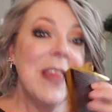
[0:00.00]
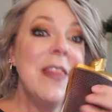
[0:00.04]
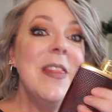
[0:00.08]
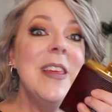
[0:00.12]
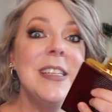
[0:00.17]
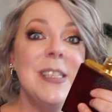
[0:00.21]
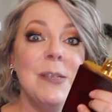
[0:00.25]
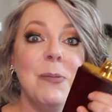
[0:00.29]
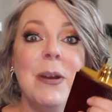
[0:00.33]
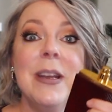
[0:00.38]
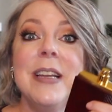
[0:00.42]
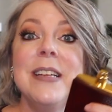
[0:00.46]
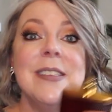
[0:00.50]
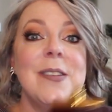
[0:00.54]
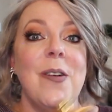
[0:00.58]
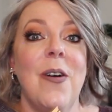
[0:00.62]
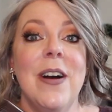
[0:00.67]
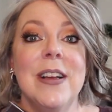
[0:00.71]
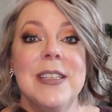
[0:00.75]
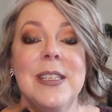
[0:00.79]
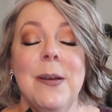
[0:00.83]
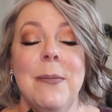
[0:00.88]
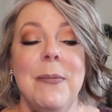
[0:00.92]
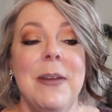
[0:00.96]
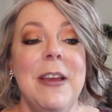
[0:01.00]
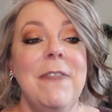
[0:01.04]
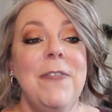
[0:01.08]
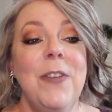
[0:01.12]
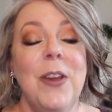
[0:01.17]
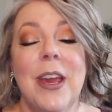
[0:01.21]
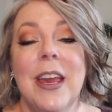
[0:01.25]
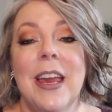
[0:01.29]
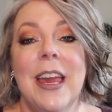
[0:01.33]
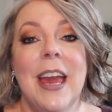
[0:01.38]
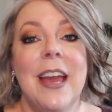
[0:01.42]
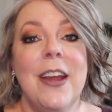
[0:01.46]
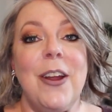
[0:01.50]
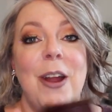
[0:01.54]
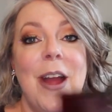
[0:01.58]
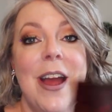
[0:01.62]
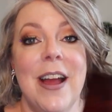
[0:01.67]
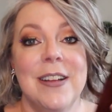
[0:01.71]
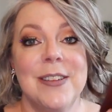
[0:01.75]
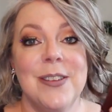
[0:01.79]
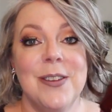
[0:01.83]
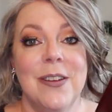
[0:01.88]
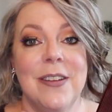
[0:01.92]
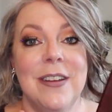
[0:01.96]
this one is awesome. If you can get your
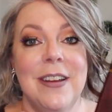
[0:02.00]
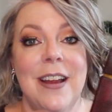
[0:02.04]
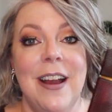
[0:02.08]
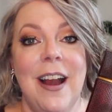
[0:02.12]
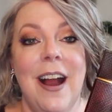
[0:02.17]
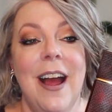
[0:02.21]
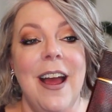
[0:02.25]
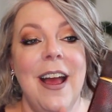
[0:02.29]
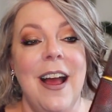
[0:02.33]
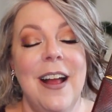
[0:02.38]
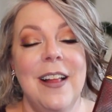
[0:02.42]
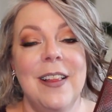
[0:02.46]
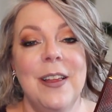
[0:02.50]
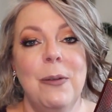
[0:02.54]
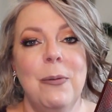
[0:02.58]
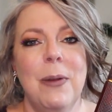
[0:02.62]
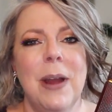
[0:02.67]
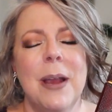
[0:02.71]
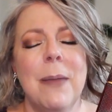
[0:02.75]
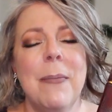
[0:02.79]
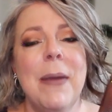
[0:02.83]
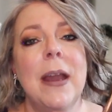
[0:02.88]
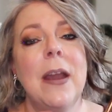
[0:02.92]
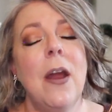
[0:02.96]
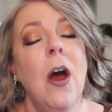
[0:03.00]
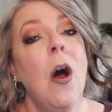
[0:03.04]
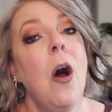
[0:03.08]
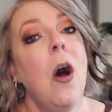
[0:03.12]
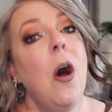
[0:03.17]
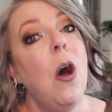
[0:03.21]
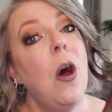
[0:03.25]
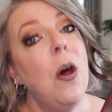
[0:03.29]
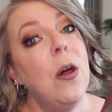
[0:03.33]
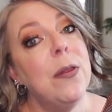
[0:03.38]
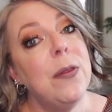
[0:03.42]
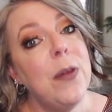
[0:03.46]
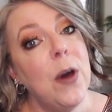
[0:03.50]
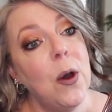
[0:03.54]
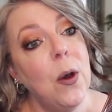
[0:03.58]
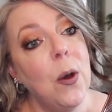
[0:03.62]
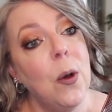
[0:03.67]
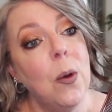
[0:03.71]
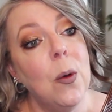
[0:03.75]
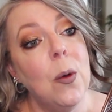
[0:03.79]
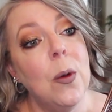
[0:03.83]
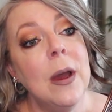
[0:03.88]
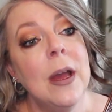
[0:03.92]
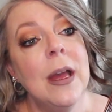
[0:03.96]
hands on it, I highly recommend.
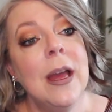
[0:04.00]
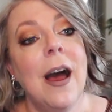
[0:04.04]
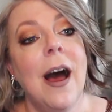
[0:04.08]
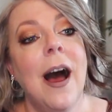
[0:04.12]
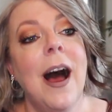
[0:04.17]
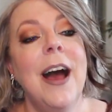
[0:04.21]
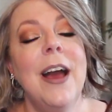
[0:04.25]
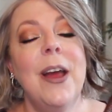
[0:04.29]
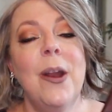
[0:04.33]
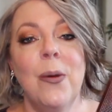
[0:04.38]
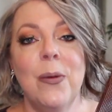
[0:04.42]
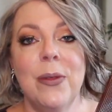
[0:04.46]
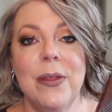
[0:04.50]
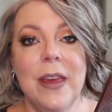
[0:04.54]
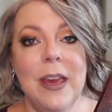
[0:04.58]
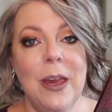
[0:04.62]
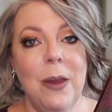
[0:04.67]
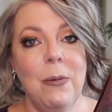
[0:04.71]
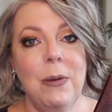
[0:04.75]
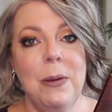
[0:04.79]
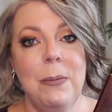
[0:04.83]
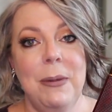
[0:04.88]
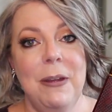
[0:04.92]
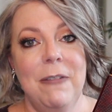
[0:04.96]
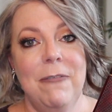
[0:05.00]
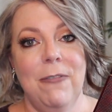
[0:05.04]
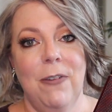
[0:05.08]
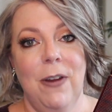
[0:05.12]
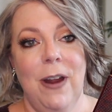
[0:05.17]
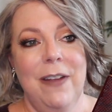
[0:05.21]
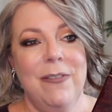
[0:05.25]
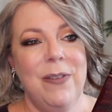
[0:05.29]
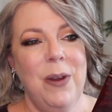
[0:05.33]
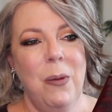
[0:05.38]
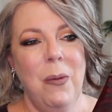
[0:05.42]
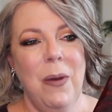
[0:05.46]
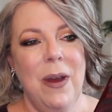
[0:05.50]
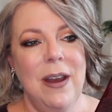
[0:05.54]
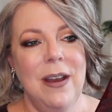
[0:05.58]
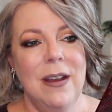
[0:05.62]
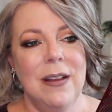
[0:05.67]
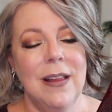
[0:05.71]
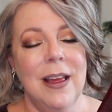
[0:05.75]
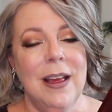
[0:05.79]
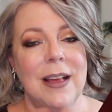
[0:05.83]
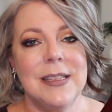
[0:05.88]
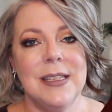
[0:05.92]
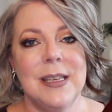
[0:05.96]
Although I don't think it would be for everyone.
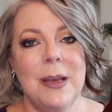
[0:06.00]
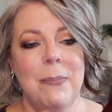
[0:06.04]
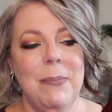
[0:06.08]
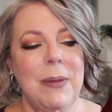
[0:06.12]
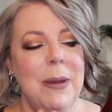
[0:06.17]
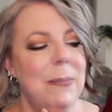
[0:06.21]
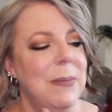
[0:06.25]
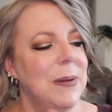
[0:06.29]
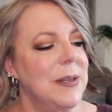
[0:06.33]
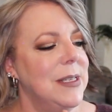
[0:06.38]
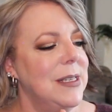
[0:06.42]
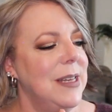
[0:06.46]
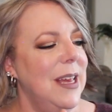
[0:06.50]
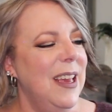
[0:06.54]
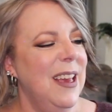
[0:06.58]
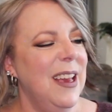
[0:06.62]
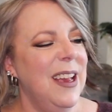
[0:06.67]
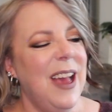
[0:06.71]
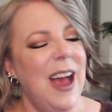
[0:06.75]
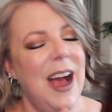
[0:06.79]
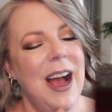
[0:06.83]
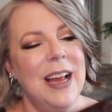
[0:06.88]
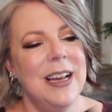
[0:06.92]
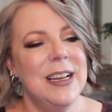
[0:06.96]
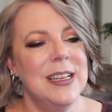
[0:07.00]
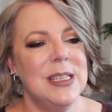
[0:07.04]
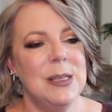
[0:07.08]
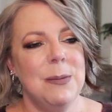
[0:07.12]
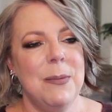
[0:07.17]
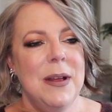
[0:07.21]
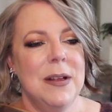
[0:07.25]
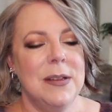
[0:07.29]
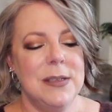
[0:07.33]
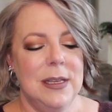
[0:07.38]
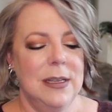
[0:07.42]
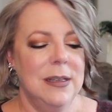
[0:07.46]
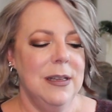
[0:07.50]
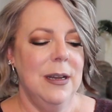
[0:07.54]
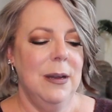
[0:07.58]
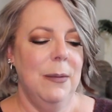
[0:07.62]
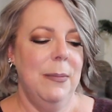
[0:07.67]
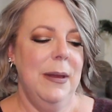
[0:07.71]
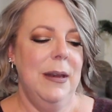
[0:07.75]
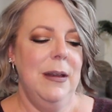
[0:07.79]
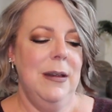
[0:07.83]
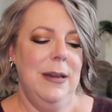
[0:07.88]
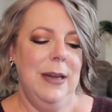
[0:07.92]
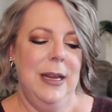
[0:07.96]
Like some people say it kind of smells a little
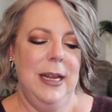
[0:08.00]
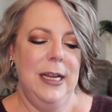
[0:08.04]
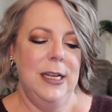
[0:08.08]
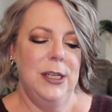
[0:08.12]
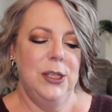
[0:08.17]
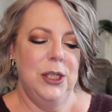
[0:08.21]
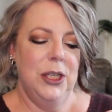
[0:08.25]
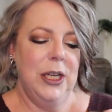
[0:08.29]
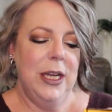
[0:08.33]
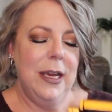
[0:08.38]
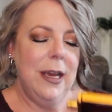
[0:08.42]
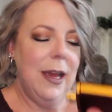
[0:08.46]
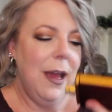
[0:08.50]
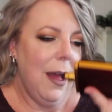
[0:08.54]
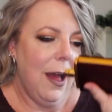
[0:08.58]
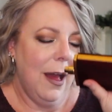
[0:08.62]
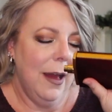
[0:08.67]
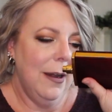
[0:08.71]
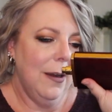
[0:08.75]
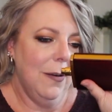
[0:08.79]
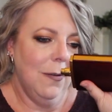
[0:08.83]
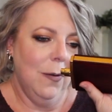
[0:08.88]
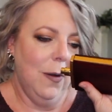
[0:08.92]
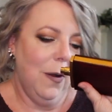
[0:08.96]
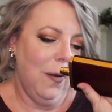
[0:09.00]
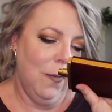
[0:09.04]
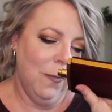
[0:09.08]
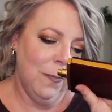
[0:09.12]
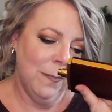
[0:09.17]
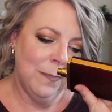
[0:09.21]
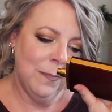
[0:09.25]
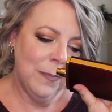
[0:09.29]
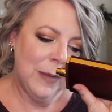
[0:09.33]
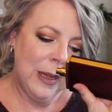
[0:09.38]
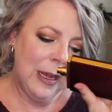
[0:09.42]
bit nichey. I don't know.